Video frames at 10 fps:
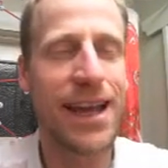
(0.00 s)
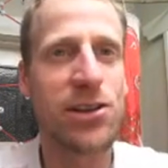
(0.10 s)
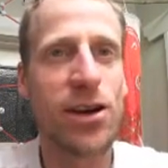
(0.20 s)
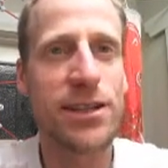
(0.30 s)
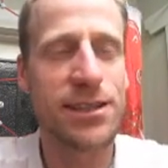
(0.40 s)

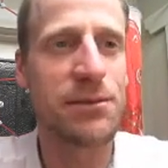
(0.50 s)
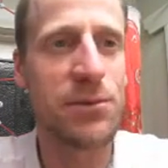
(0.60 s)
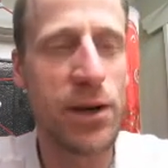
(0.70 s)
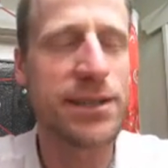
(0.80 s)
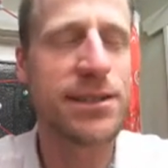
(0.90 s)
or path
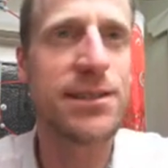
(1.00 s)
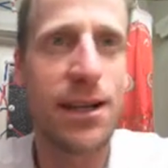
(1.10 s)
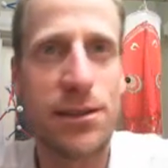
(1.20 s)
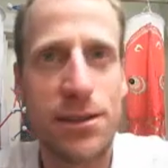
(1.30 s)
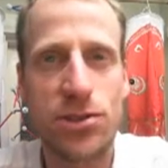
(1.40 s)
dependent
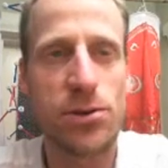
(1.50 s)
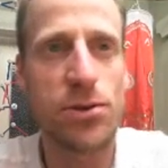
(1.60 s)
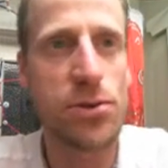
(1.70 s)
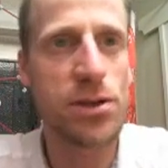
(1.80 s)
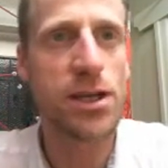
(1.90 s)

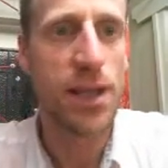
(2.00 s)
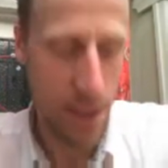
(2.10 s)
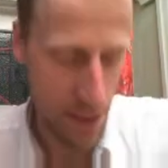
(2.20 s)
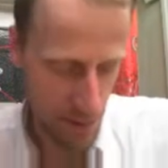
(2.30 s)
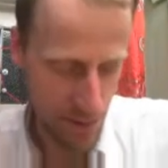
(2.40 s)
along shore and
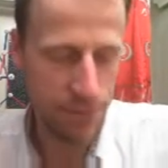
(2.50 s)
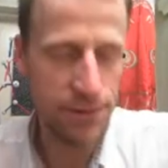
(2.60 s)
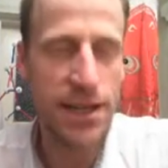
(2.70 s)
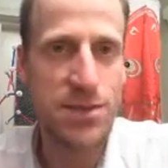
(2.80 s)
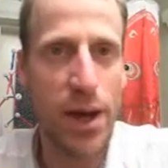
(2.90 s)
cross shore
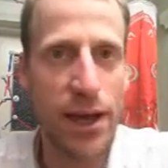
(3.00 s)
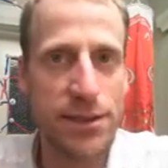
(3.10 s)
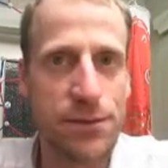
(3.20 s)
directions.